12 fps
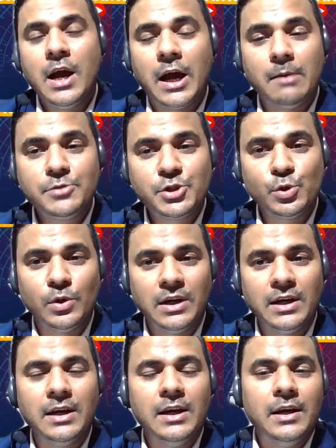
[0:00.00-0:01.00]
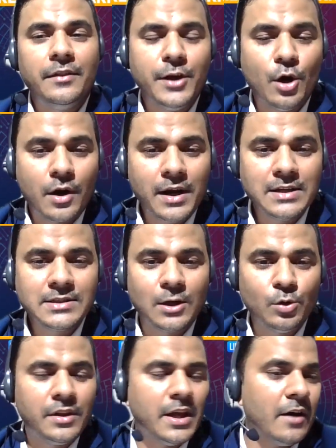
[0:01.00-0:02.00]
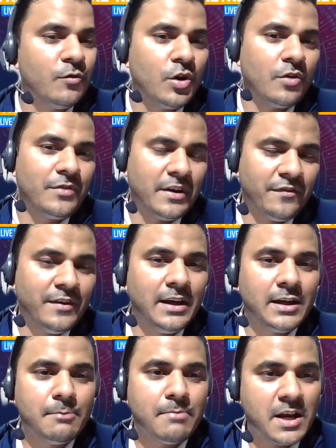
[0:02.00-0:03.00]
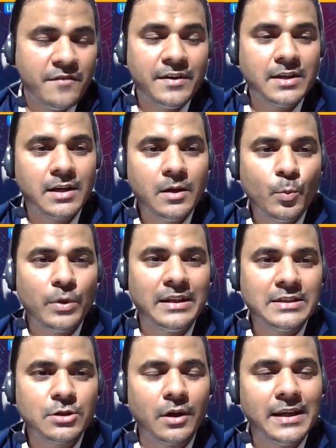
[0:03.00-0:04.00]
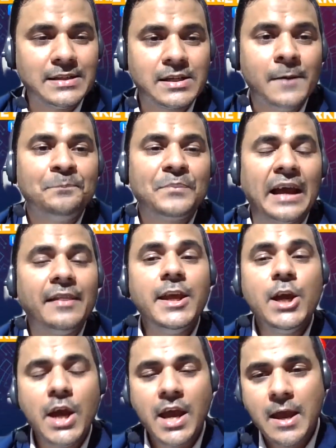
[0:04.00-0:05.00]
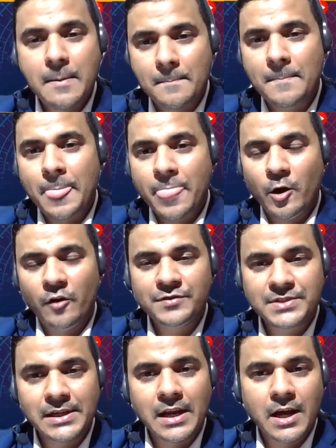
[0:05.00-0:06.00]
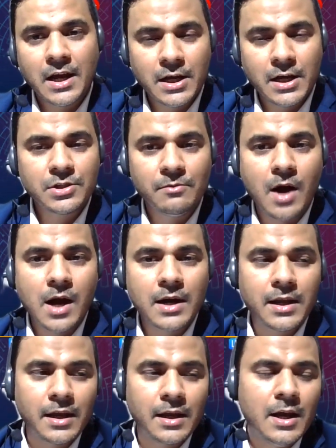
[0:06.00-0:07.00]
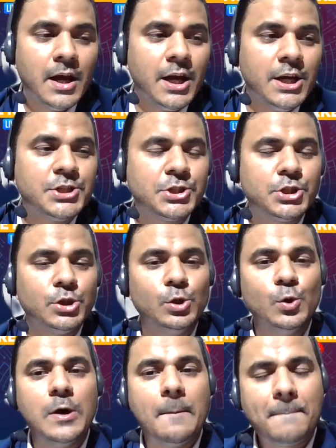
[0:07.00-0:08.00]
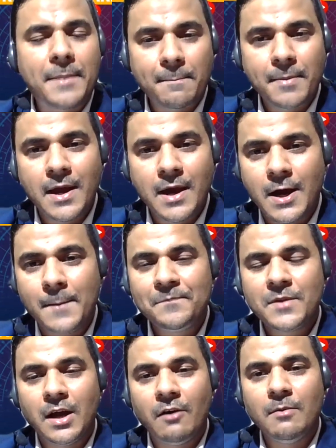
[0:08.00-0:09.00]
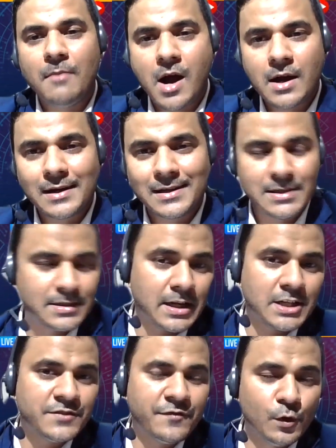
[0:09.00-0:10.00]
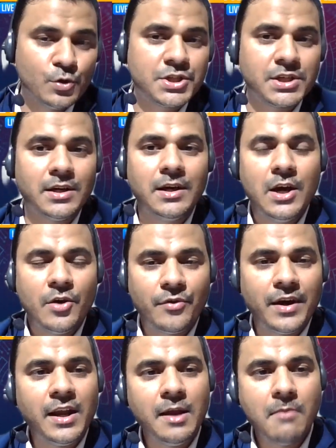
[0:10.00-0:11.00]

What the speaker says: I'm sure the audience out there would have definitely benefited with this knowledge. And the aim of Sri Lanka Institute of Marketing is to prepare our marketers as future ready